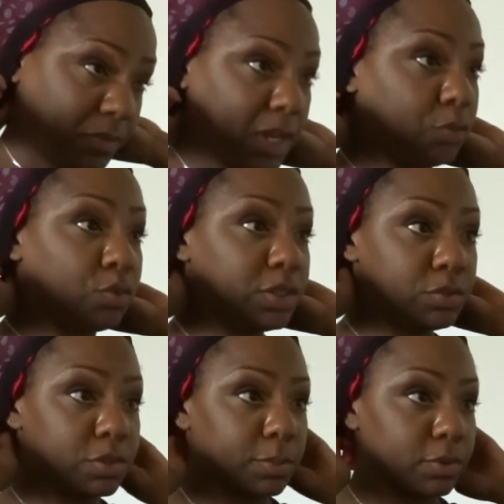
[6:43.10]
and
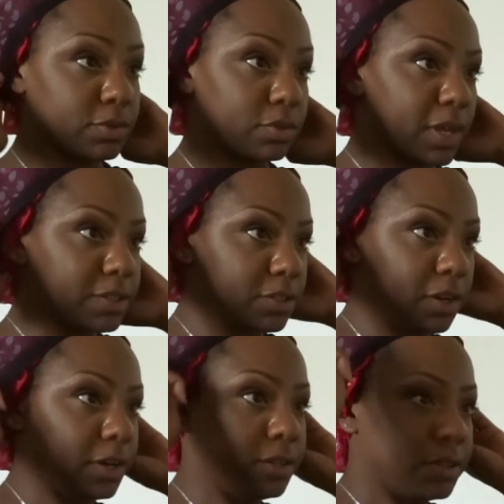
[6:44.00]
reusable, so that's
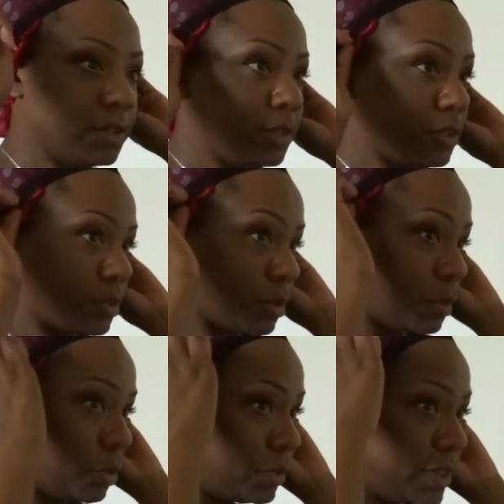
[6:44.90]
good. So I'm
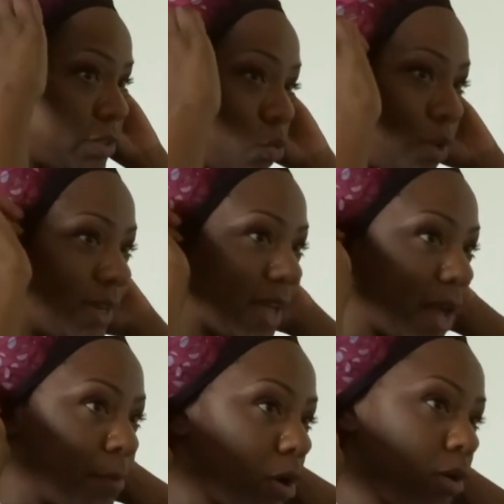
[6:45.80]
going to put this wig
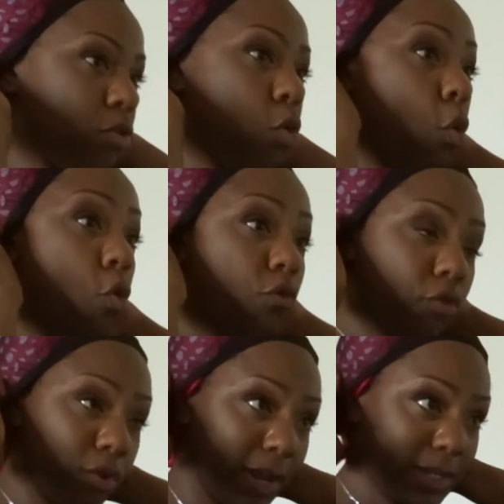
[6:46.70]
cap on
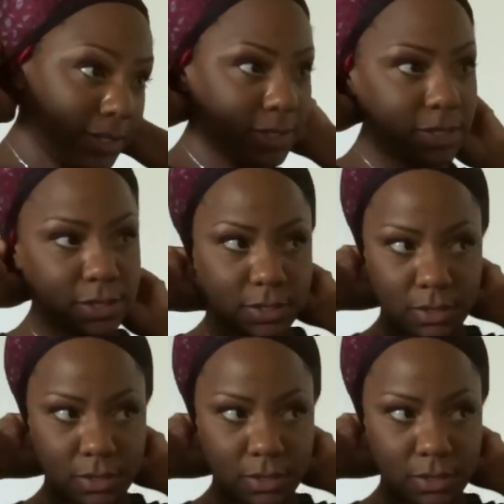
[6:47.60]
over it